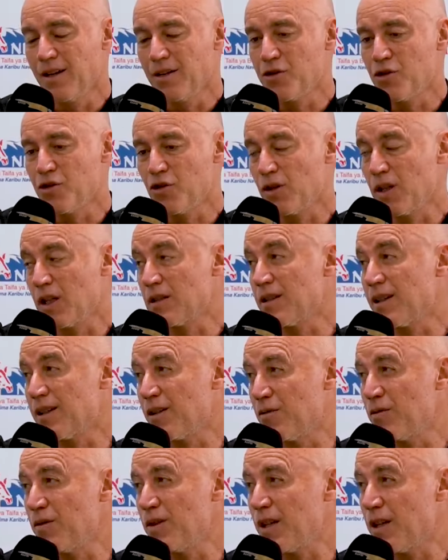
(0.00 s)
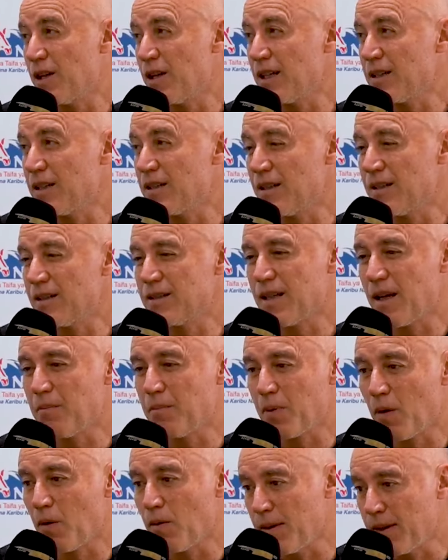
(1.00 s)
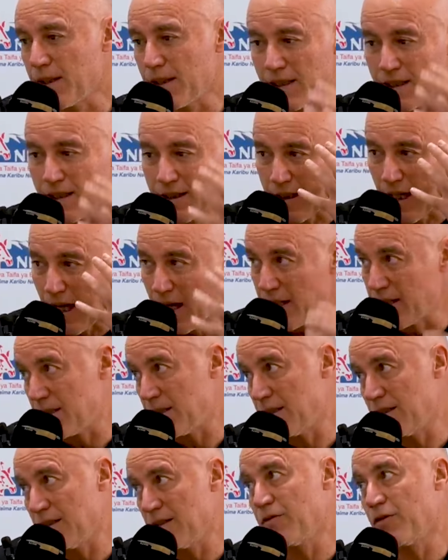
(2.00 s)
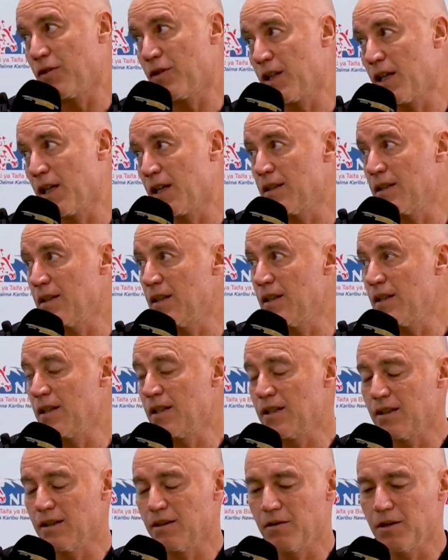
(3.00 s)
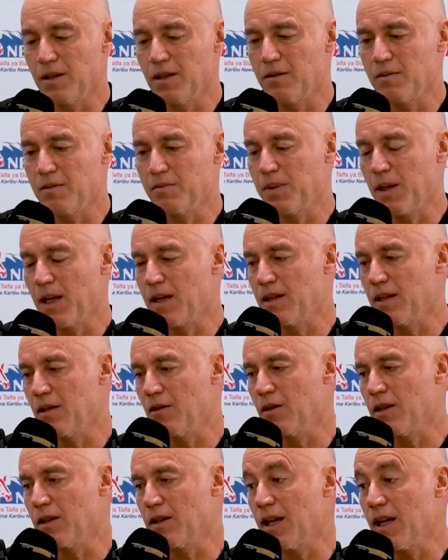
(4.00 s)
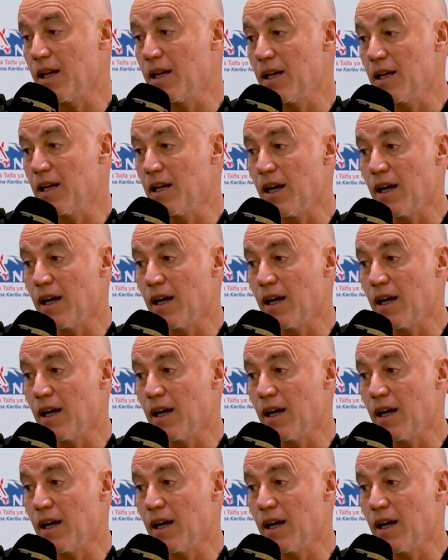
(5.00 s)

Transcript: Jonas Nkude has some problem in his eyes, for that didn't play the other day,